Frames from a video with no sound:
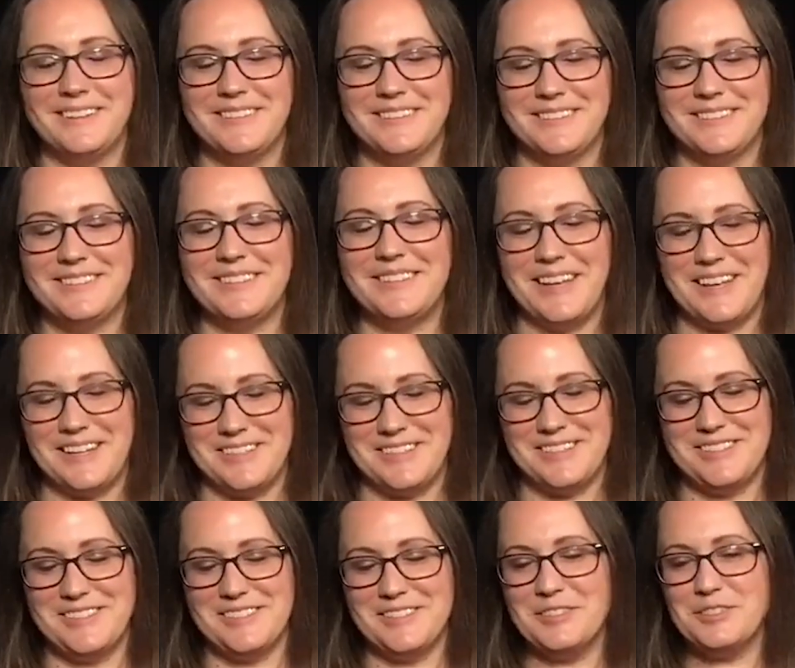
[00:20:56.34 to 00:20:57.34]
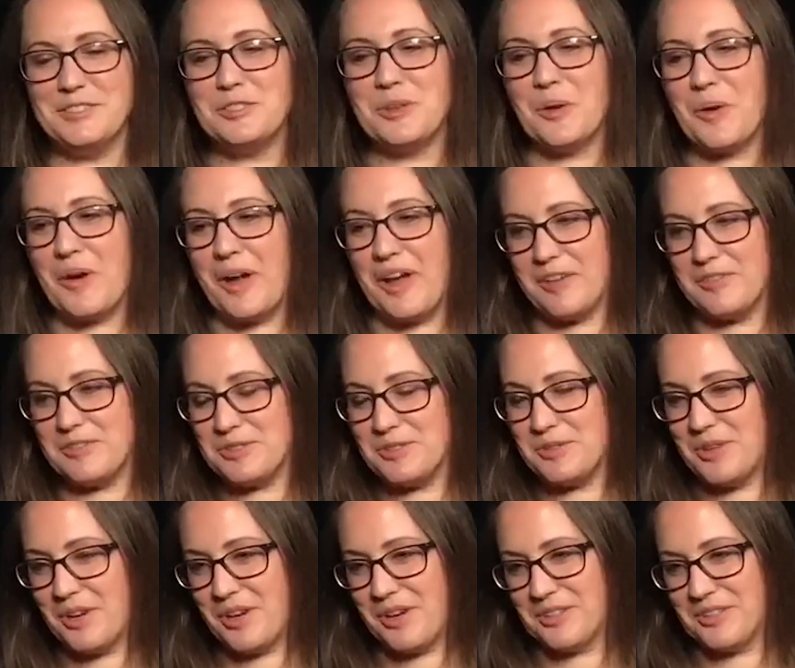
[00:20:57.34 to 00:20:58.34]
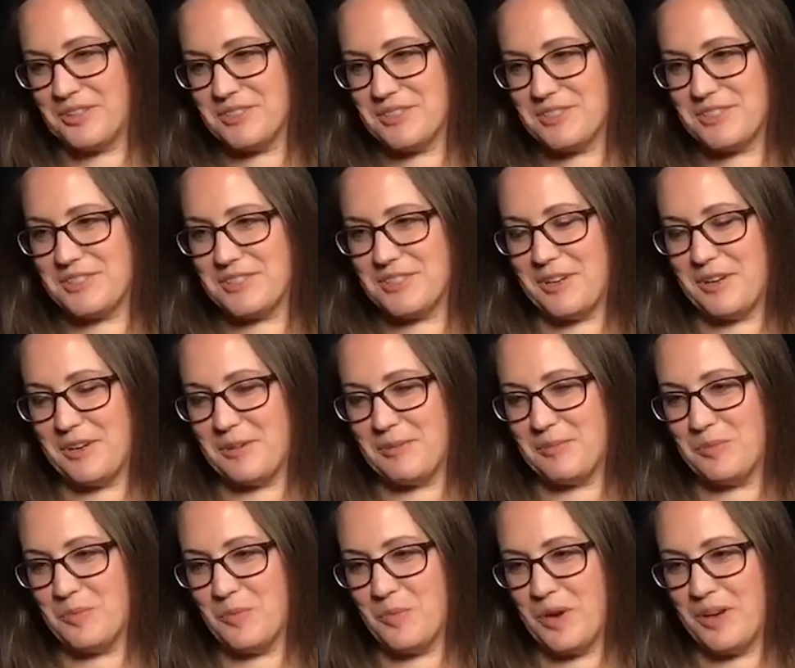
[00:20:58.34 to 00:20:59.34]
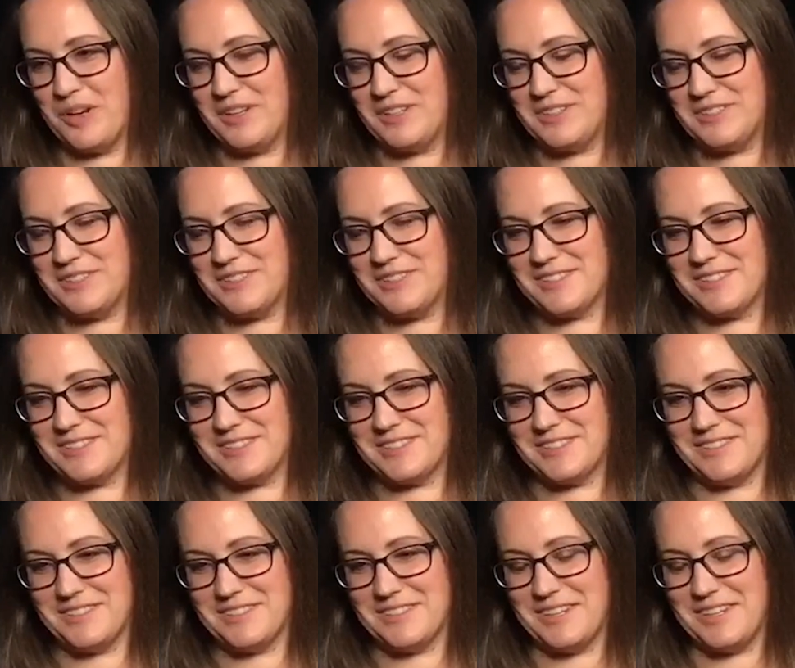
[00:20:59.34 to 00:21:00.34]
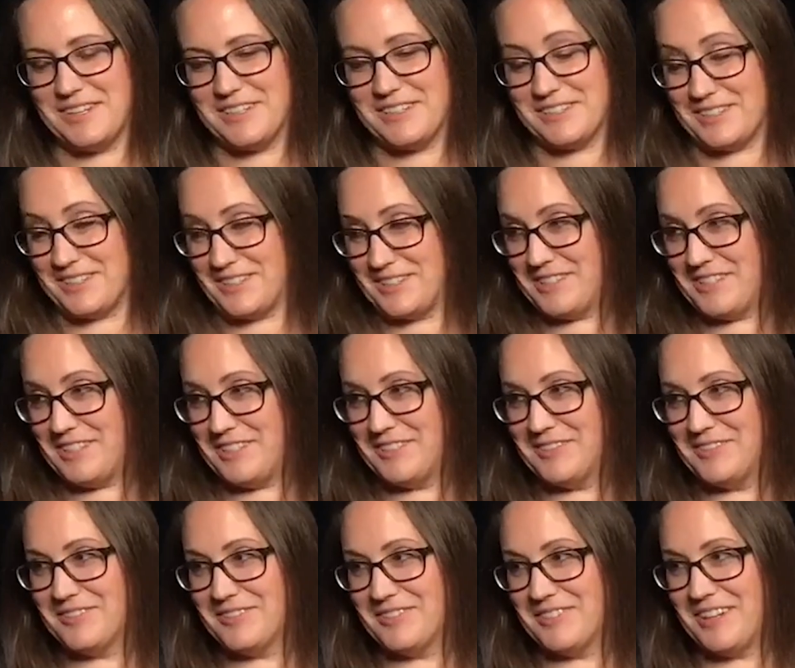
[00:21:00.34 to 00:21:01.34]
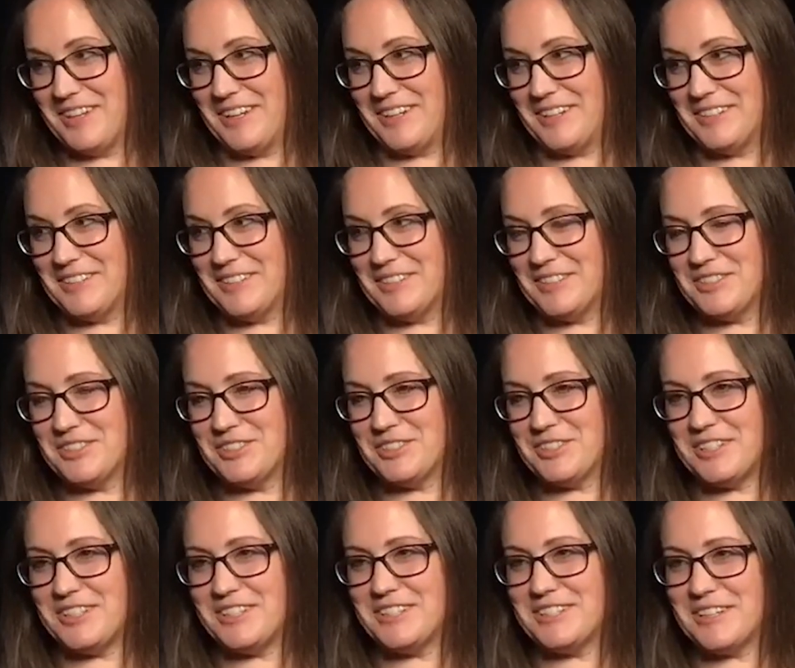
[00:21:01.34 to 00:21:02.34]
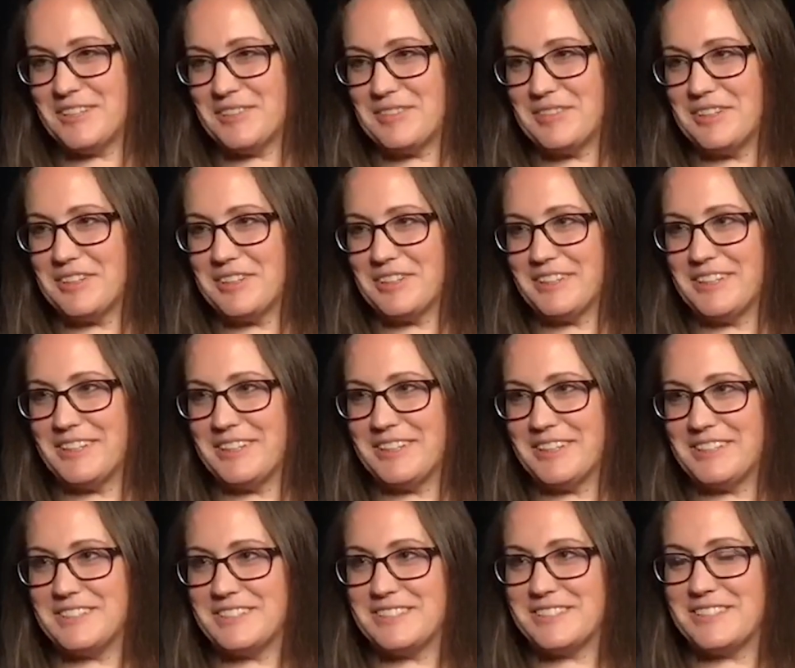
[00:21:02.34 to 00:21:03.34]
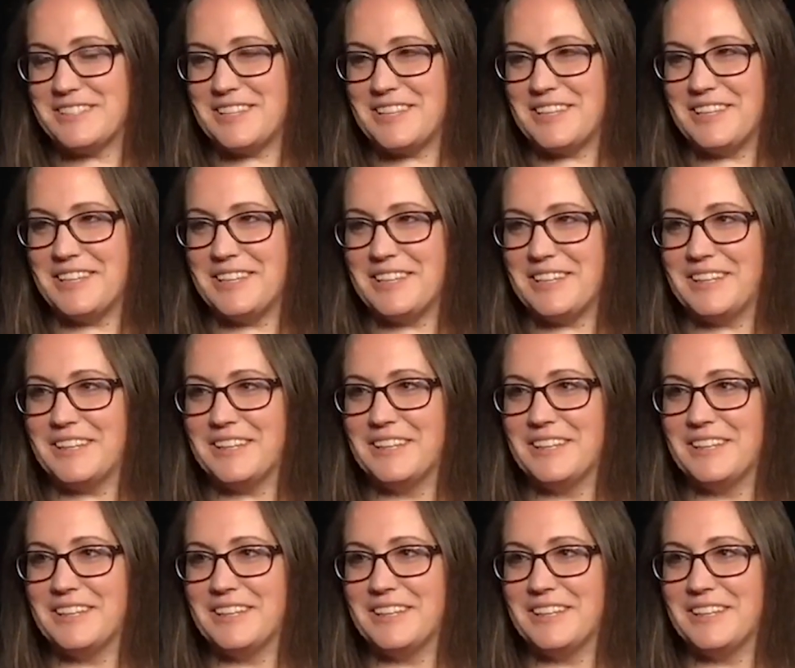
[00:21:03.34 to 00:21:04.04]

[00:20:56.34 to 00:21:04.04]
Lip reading: Yes. So I have two daughters. One is 16, and she definitely is I